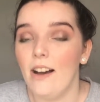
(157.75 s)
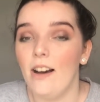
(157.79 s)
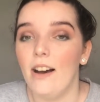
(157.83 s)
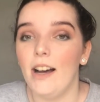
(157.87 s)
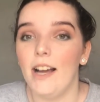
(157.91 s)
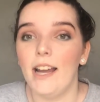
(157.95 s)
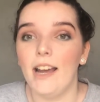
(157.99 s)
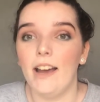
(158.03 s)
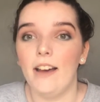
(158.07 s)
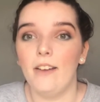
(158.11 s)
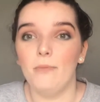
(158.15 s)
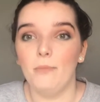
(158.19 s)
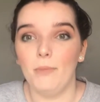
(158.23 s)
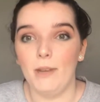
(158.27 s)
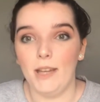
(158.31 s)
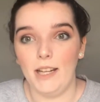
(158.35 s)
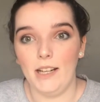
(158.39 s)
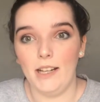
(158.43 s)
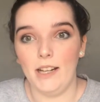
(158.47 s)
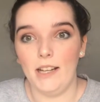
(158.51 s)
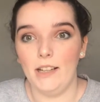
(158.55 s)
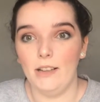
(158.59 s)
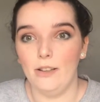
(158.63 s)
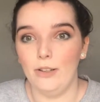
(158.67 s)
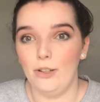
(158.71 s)
I have
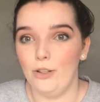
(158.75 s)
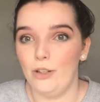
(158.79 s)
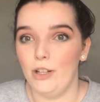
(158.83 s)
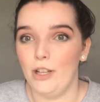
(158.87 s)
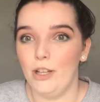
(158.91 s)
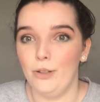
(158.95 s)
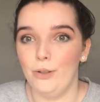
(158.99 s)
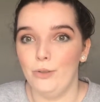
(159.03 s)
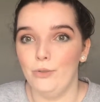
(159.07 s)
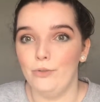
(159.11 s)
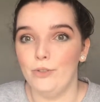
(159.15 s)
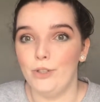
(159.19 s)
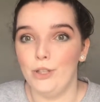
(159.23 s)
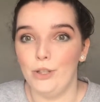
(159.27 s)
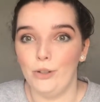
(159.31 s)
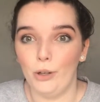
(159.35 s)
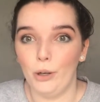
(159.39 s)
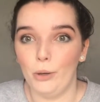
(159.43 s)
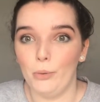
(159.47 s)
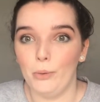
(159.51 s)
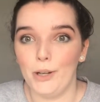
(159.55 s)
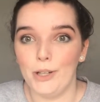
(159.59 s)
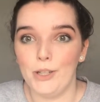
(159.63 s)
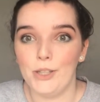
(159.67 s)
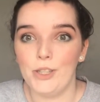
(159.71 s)
made a lot of
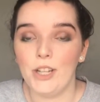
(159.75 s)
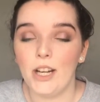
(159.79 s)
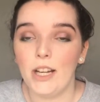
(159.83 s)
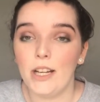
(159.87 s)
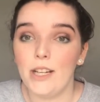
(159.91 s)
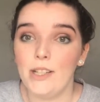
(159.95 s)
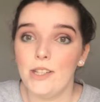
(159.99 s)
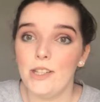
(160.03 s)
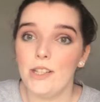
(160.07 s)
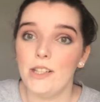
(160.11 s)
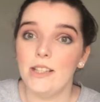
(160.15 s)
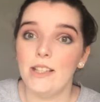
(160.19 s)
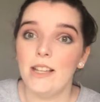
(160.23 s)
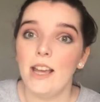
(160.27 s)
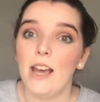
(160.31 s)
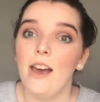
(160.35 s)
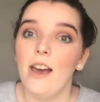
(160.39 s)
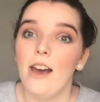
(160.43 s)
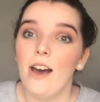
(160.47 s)
zero waste changes.